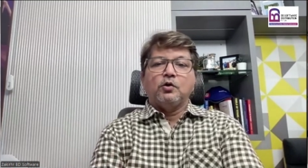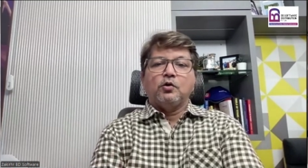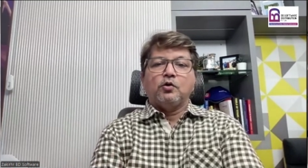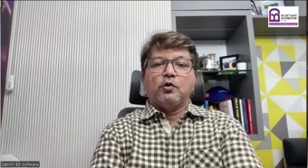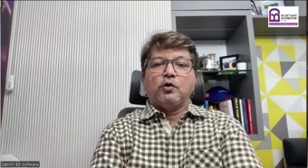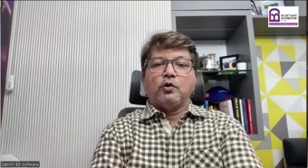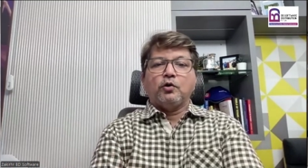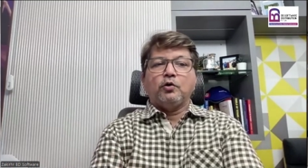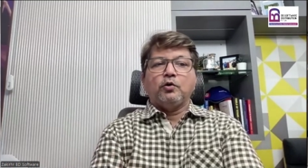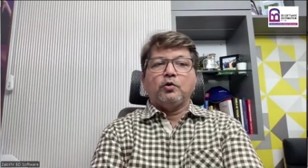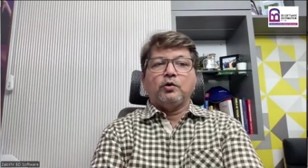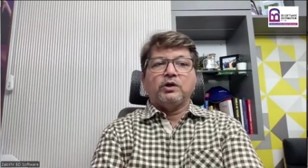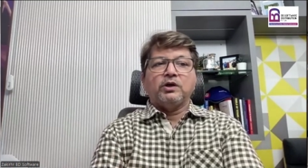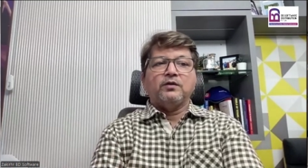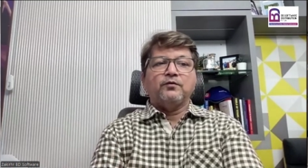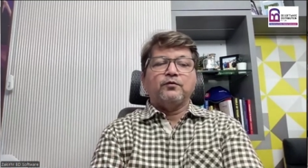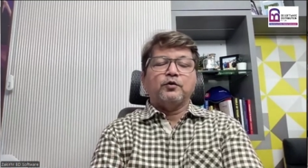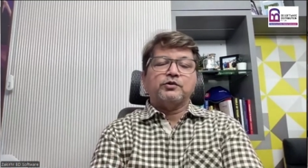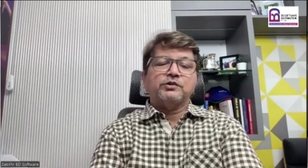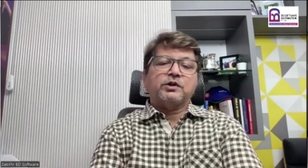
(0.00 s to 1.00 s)
or
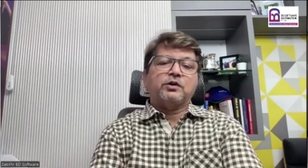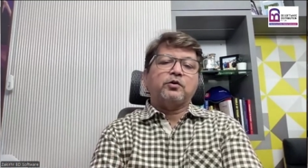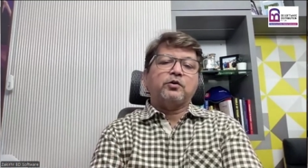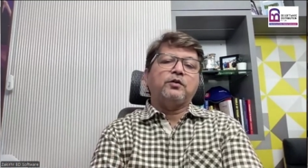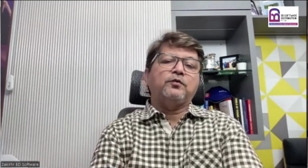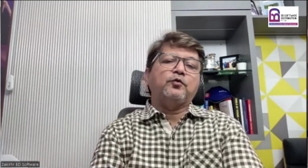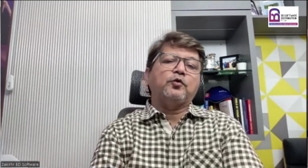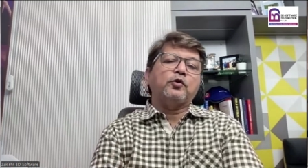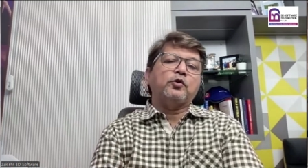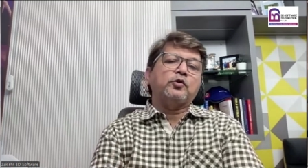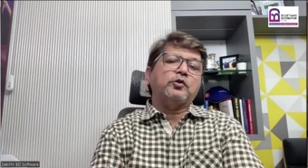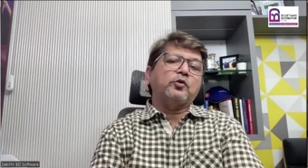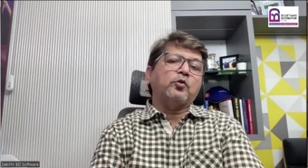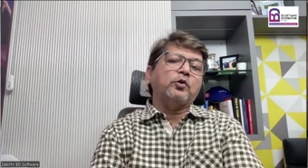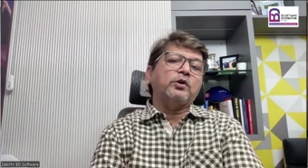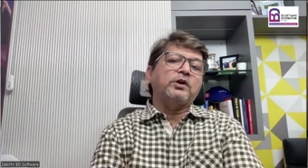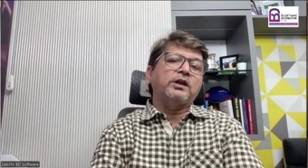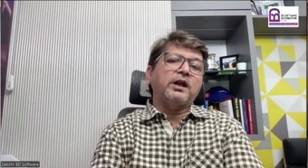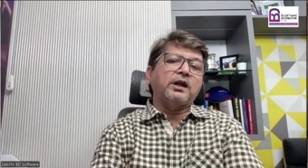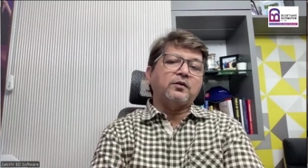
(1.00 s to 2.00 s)
looking for security for your
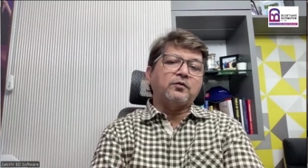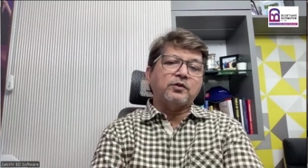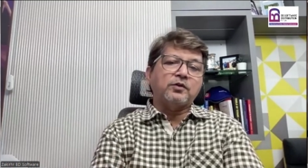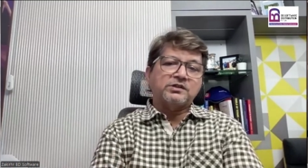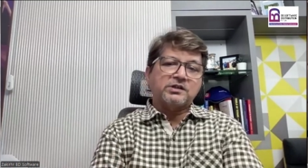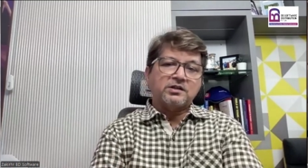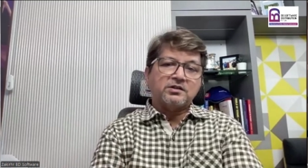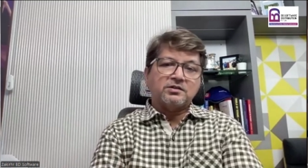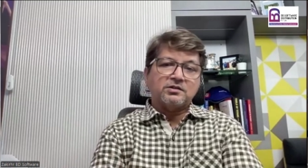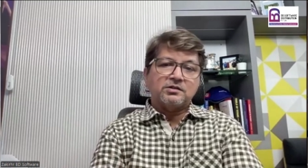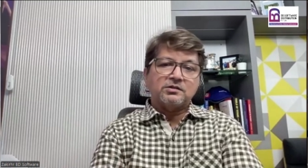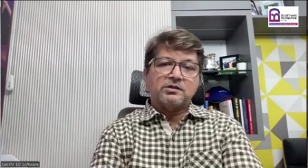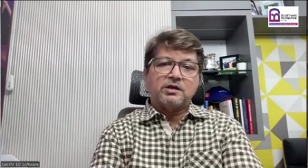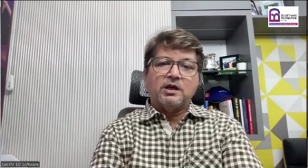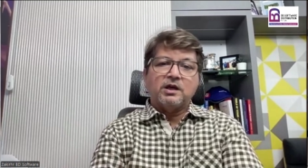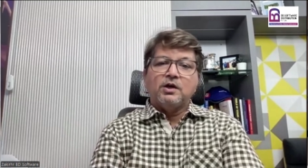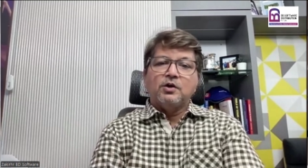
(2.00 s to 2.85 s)
only network sensors,